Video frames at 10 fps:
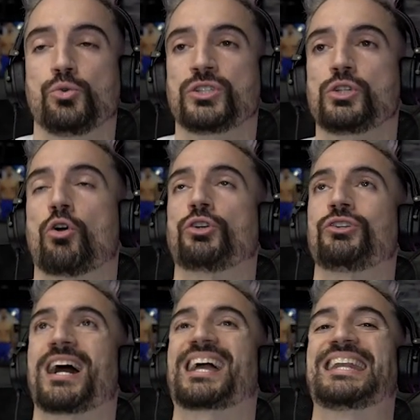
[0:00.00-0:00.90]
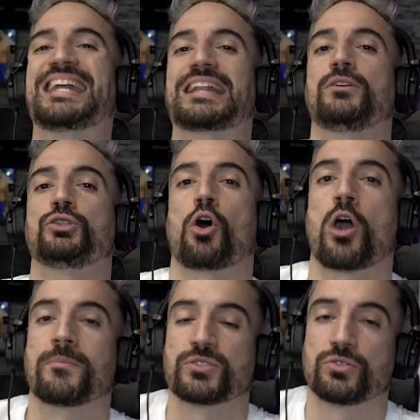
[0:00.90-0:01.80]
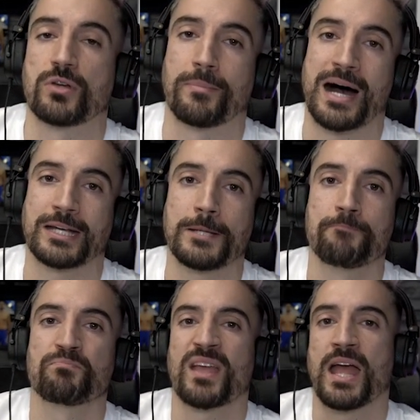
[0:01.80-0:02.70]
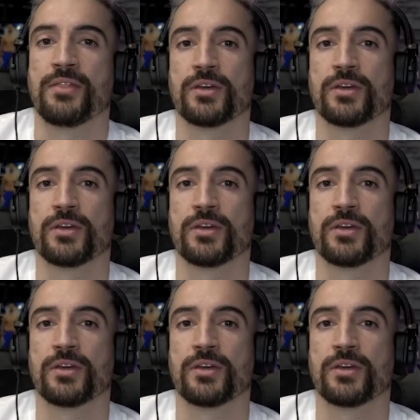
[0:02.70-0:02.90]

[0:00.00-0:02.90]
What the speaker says: using or you're not connecting your arms to your body and